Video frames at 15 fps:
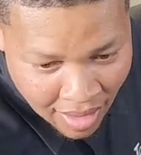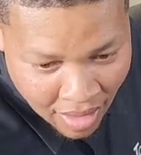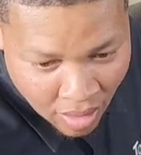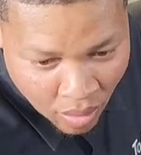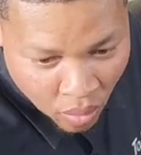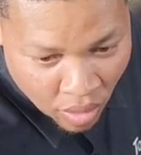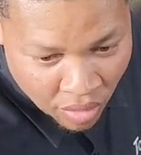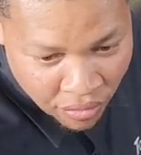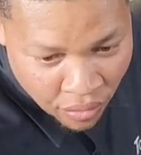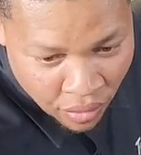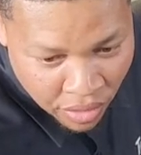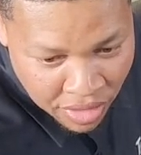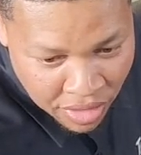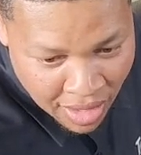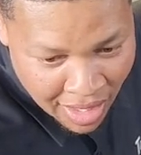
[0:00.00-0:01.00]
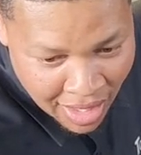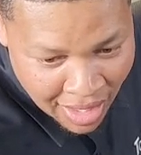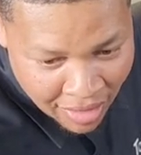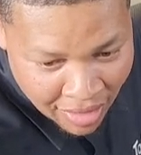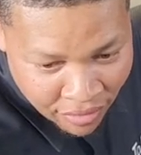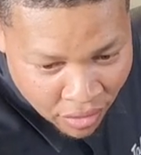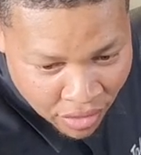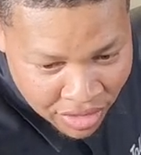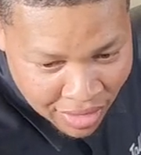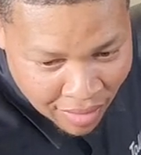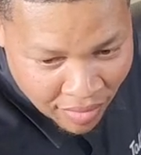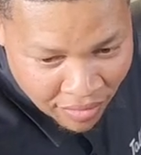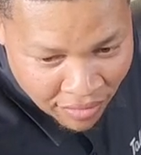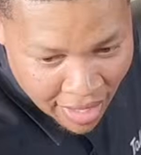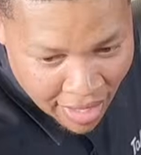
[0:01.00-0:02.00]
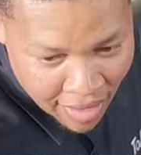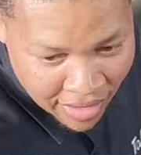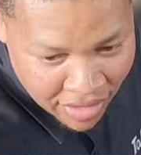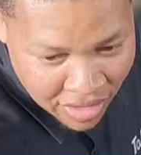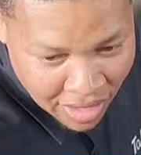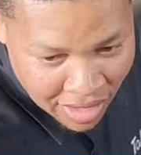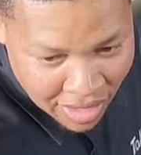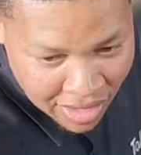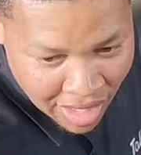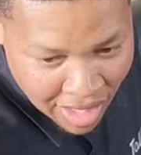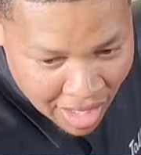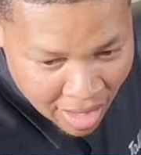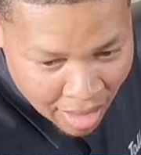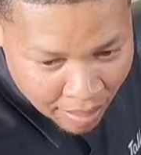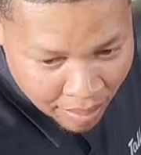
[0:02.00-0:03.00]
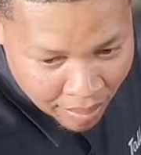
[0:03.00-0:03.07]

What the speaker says: 114, 475 S&S cam.